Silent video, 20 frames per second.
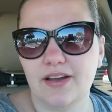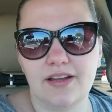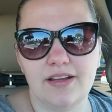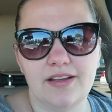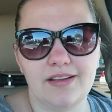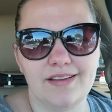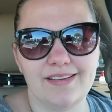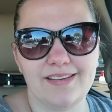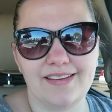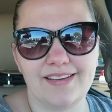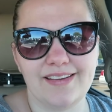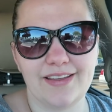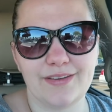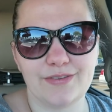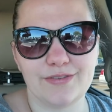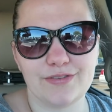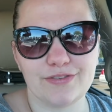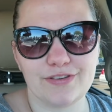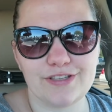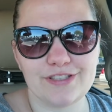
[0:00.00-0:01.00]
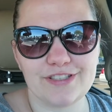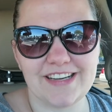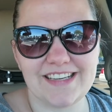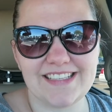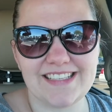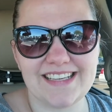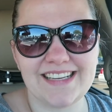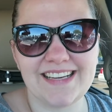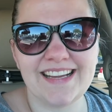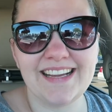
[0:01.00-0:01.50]
that was
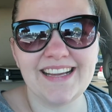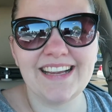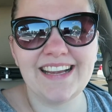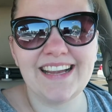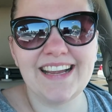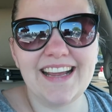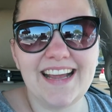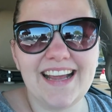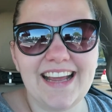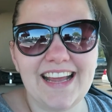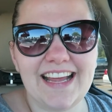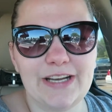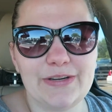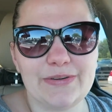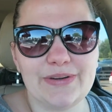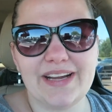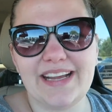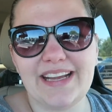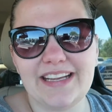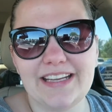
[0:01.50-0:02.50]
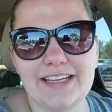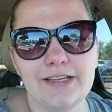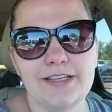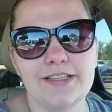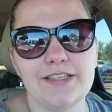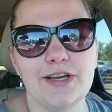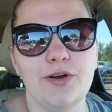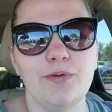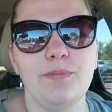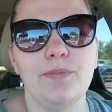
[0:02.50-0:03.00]
frustrating. Anyway,
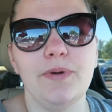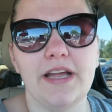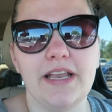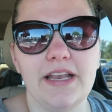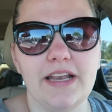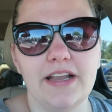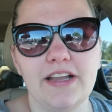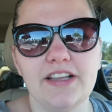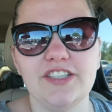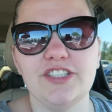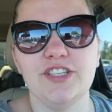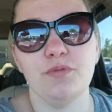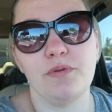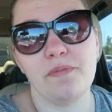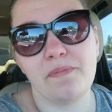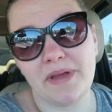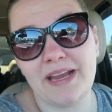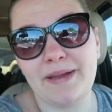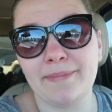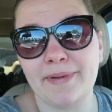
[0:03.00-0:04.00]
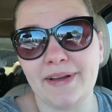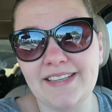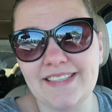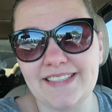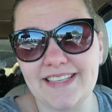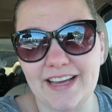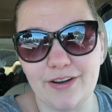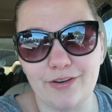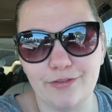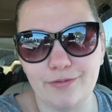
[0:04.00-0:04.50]
so, but to repeat
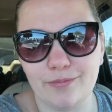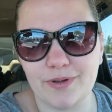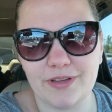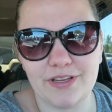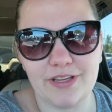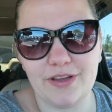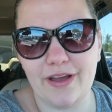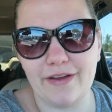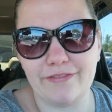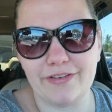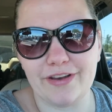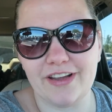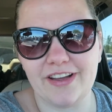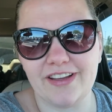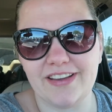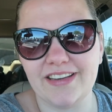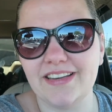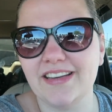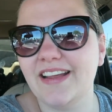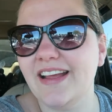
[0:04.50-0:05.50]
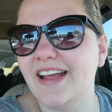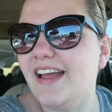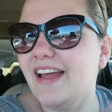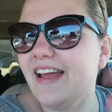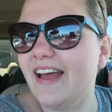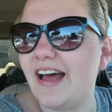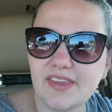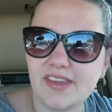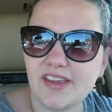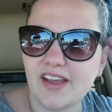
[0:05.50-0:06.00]
myself, but you haven't heard it,
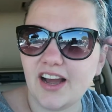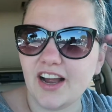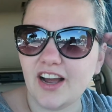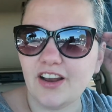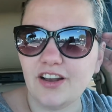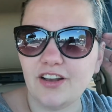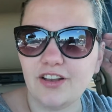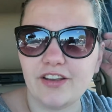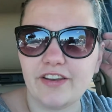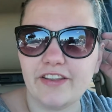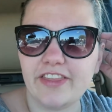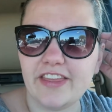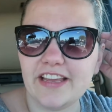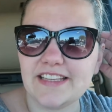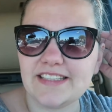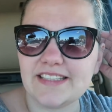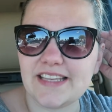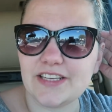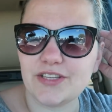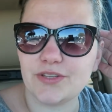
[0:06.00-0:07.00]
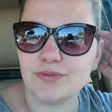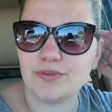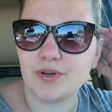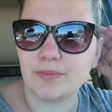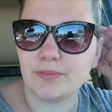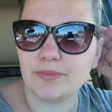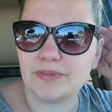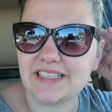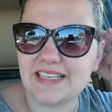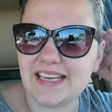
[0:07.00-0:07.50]
I got a lot of things that I don't
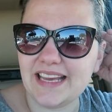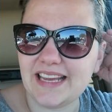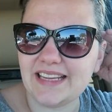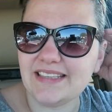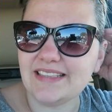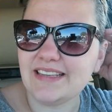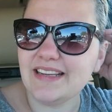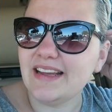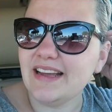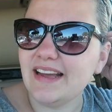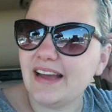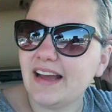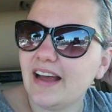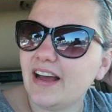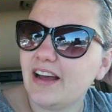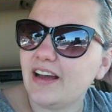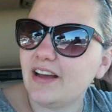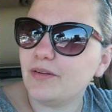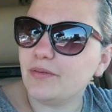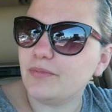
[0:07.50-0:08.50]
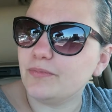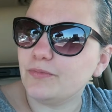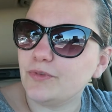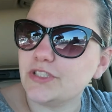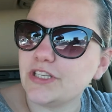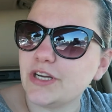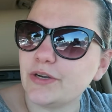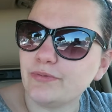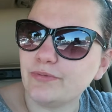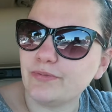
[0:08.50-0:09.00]
normally get,
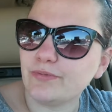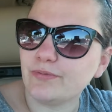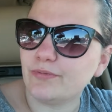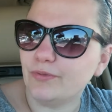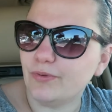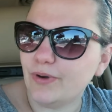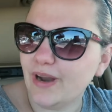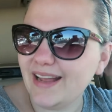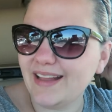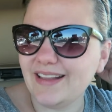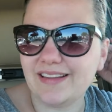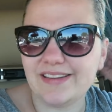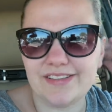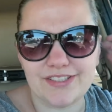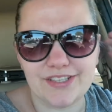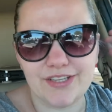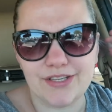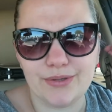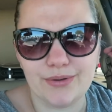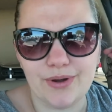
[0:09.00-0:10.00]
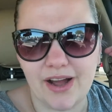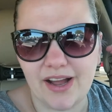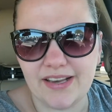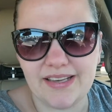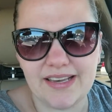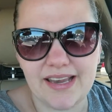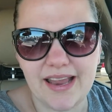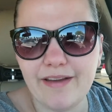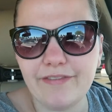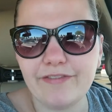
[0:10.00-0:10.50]
which I rarely do.
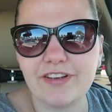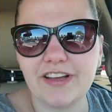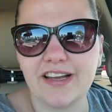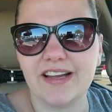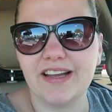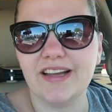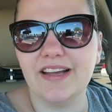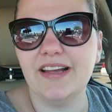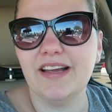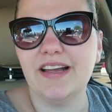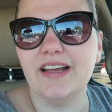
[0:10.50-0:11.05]
That's